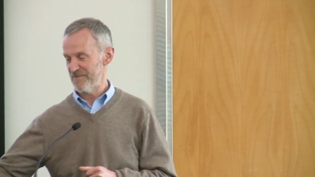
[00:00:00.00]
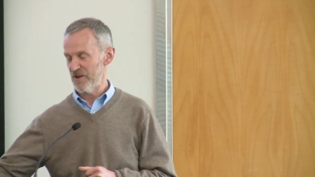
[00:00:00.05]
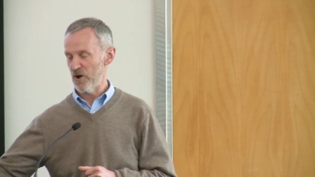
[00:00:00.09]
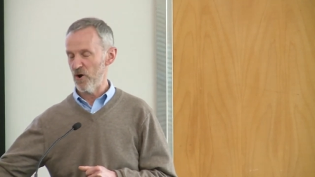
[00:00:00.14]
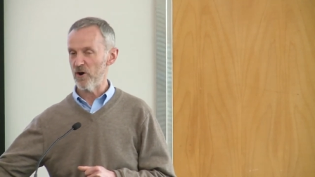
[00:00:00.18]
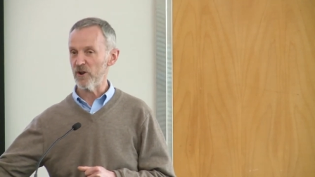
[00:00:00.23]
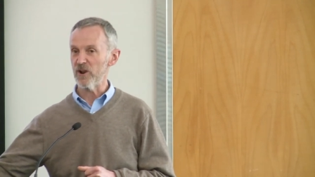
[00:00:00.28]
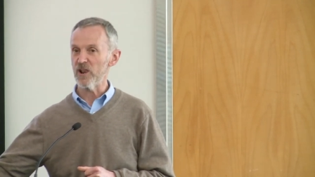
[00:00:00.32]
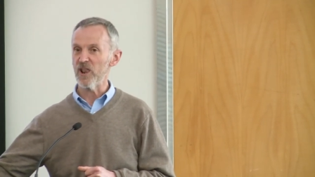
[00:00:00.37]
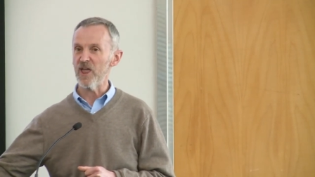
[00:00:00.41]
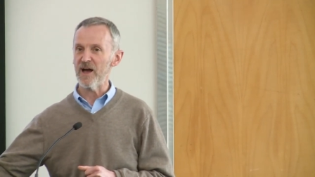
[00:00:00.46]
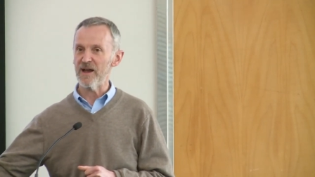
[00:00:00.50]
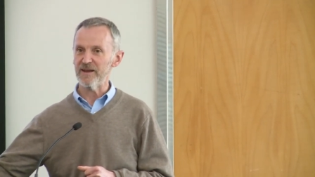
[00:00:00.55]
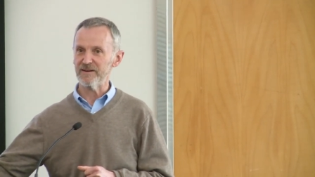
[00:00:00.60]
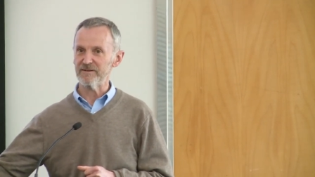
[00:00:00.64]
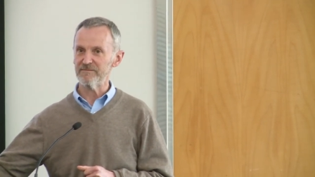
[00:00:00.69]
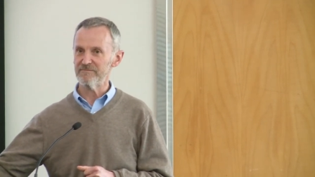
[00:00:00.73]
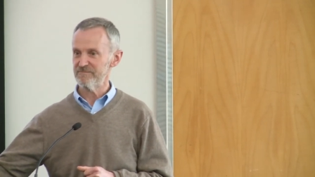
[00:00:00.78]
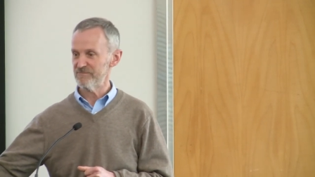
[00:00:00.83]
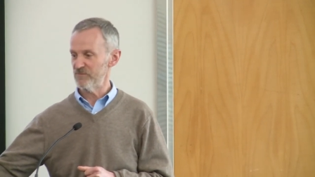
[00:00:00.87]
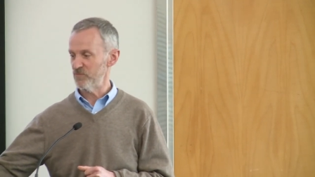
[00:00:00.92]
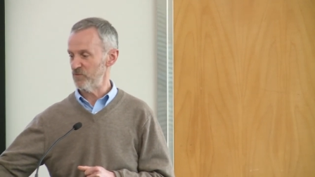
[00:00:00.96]

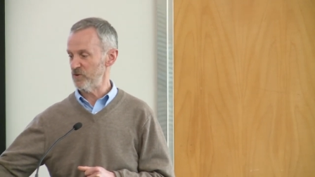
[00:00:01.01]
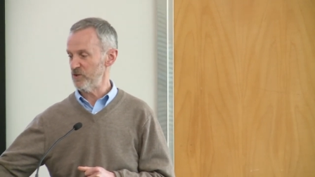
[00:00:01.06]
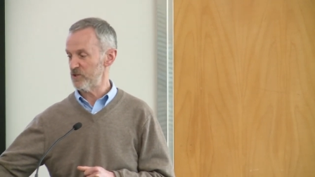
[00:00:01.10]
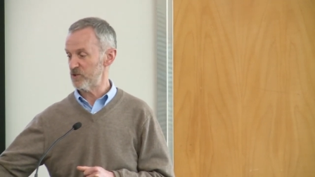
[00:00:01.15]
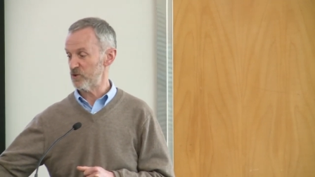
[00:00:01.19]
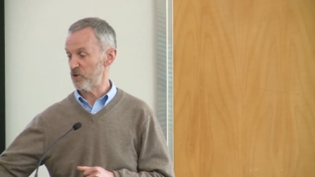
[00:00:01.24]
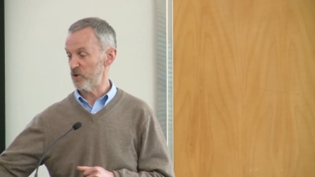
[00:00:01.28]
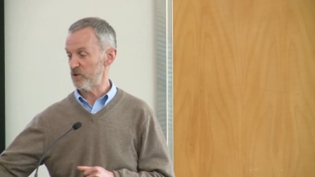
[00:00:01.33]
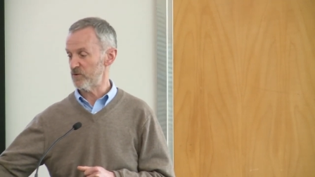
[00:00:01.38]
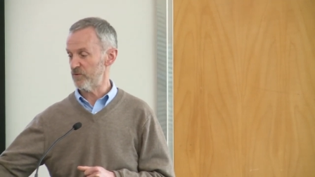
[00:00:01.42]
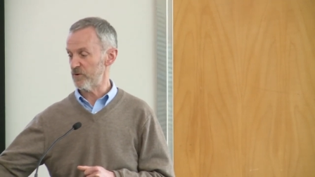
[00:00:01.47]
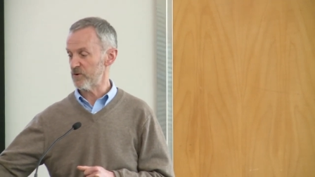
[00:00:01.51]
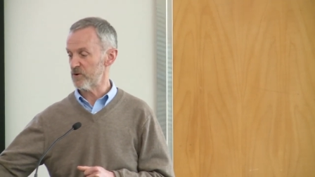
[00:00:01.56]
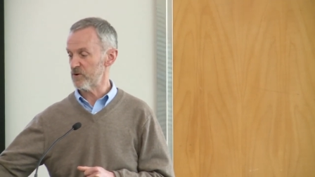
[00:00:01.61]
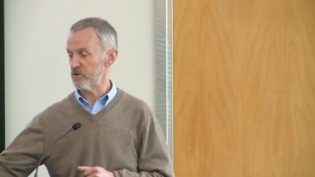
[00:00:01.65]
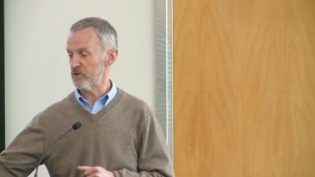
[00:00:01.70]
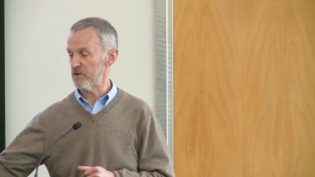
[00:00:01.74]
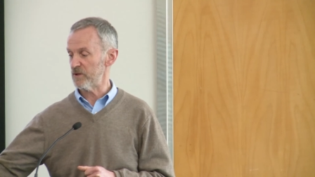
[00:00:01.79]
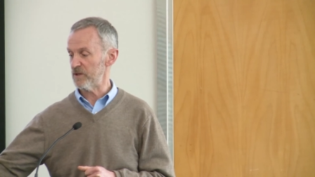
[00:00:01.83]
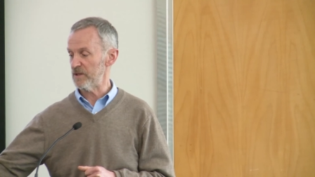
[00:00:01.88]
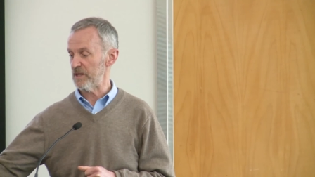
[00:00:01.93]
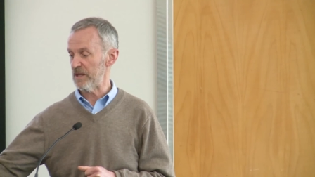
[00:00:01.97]
online when you search for
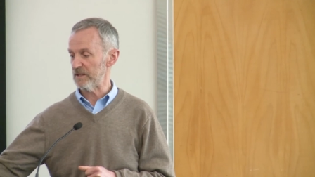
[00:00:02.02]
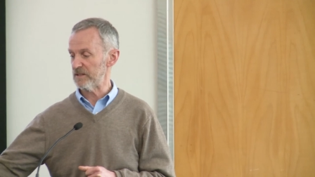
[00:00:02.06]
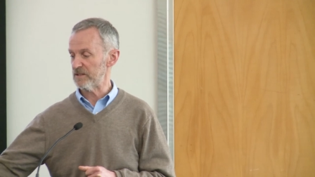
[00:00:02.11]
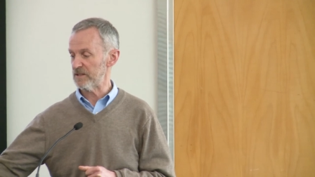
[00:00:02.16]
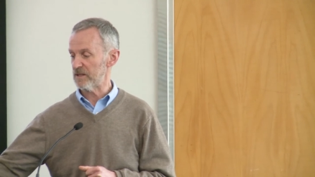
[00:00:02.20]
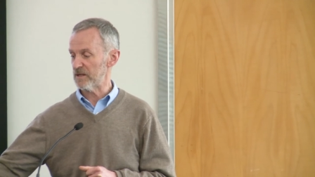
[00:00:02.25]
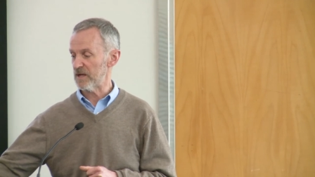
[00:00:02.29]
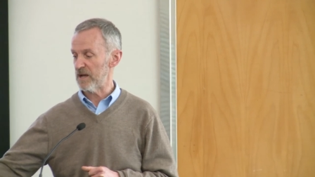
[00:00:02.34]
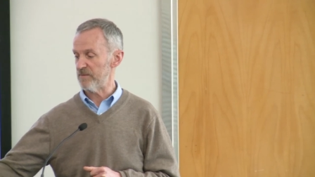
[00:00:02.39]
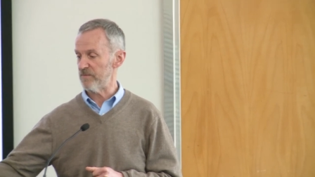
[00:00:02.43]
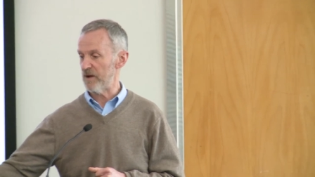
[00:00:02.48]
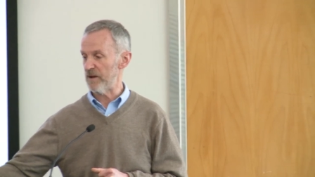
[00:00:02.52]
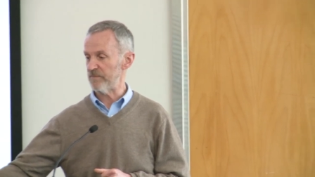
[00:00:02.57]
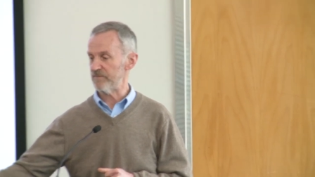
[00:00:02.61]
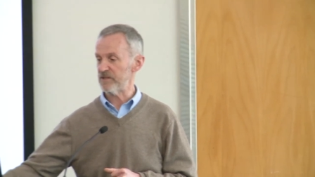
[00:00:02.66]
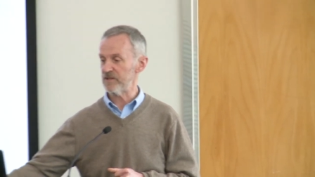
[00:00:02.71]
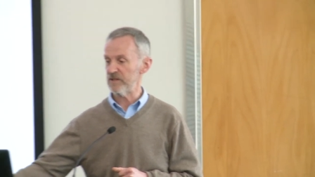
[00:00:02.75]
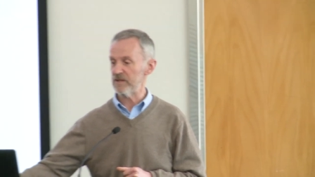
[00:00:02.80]
Kura that uh, come up.